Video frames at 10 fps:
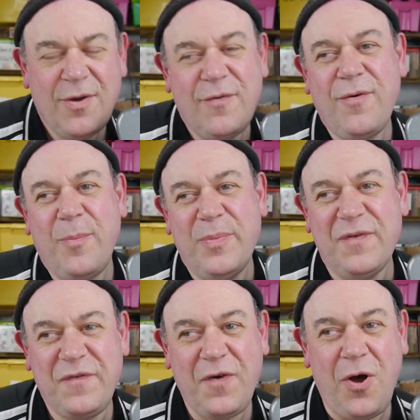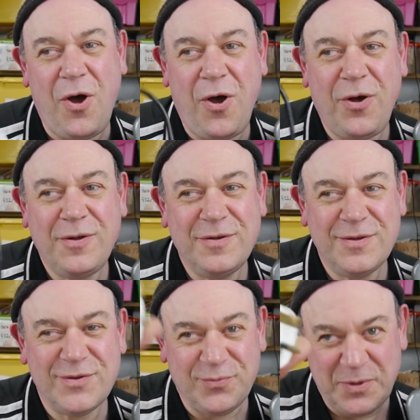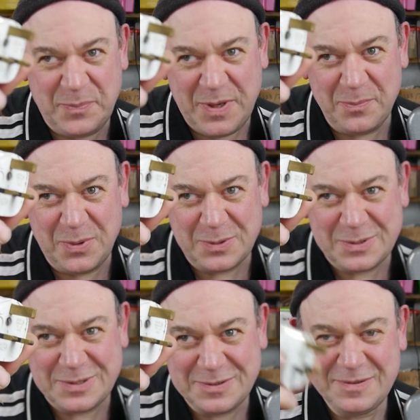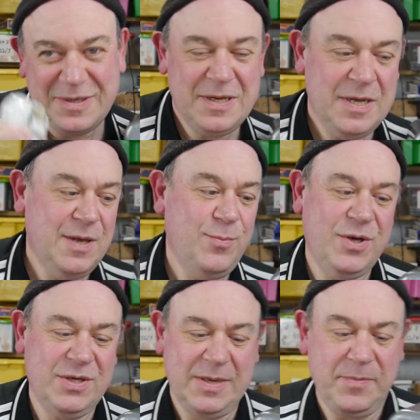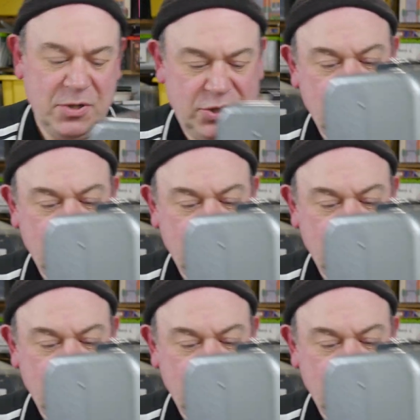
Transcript: from before three pin plugs, because I'm not